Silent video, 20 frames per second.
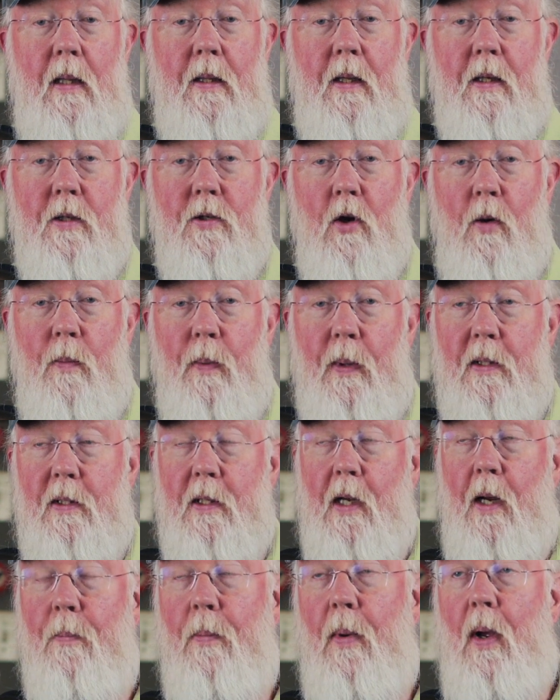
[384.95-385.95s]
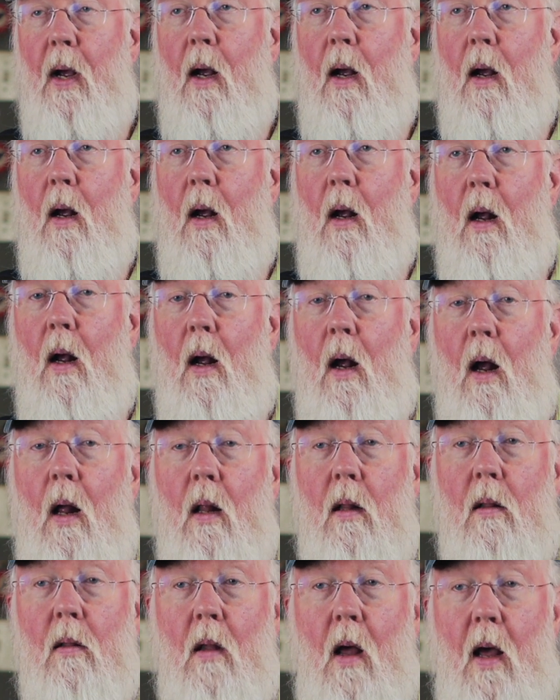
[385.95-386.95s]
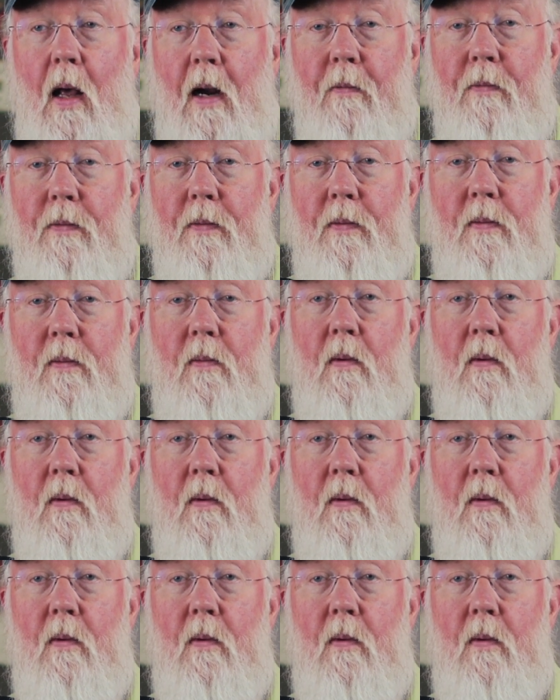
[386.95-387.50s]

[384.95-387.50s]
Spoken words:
this opens up a lot of